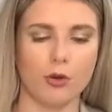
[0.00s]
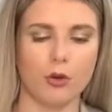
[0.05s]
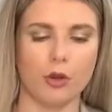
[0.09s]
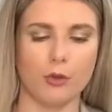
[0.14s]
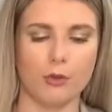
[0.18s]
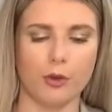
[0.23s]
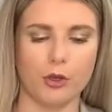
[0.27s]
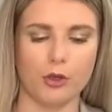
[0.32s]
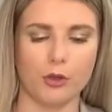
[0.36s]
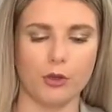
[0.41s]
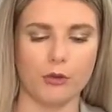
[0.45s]
up
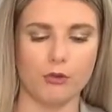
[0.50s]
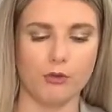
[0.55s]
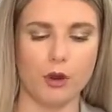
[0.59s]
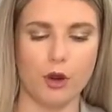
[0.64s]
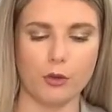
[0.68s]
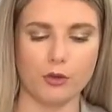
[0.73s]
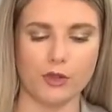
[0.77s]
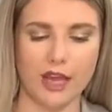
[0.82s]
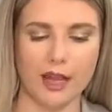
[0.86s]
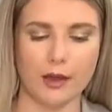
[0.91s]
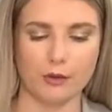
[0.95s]
that you can roll
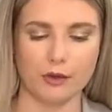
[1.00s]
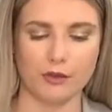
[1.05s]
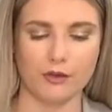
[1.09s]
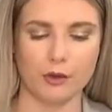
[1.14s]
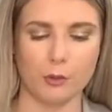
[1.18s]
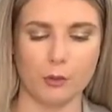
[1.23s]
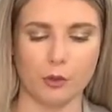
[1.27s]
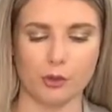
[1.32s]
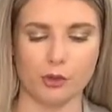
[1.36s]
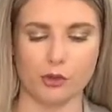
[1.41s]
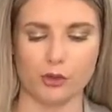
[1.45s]
down if you
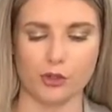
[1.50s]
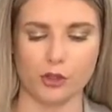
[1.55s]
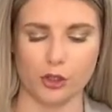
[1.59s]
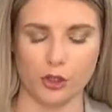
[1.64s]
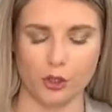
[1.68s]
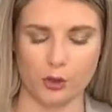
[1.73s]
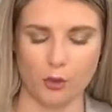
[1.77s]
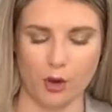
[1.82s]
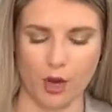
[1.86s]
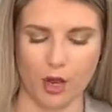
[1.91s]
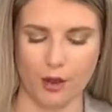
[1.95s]
want
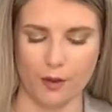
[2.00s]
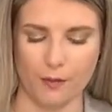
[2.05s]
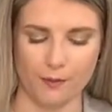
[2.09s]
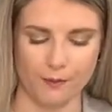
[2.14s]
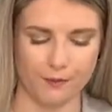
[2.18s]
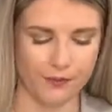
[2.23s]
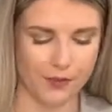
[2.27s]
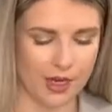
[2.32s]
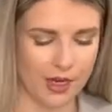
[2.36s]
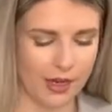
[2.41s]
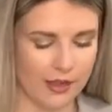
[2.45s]
to. Um,
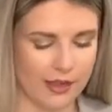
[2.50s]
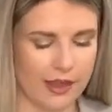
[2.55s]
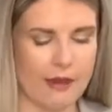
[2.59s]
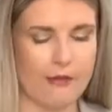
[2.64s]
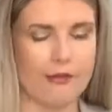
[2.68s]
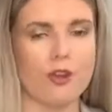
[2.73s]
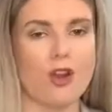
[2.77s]
they're an